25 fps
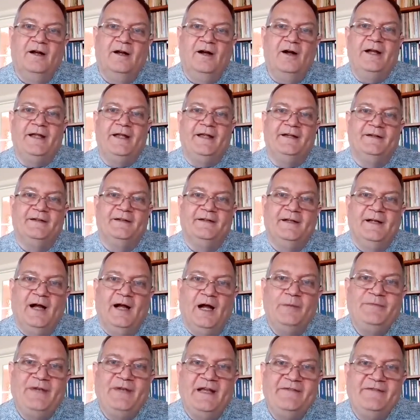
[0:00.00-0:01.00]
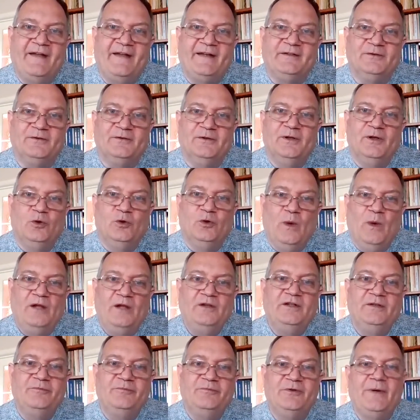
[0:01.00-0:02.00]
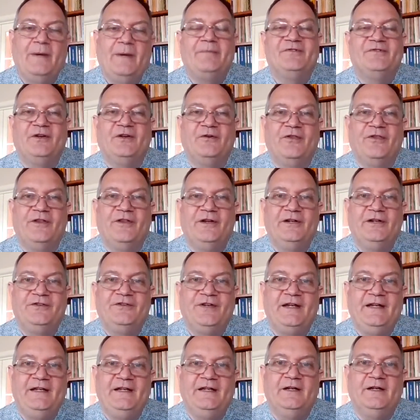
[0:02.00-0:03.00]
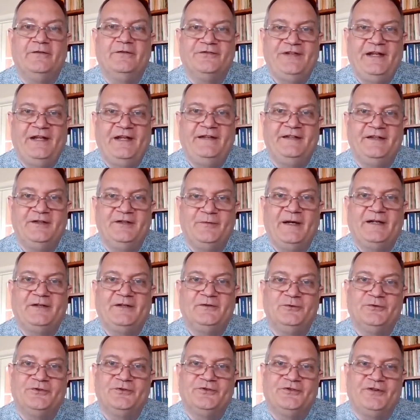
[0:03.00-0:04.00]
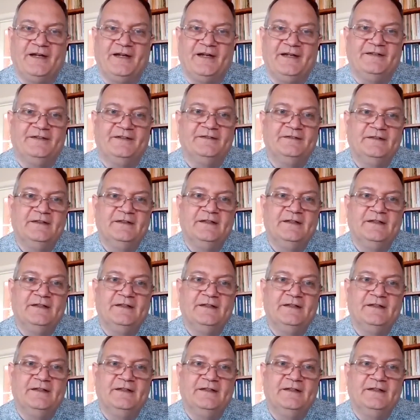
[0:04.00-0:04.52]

Hi, I'm Dave Annell. Welcome to episode 13 of Setting the Record Straight.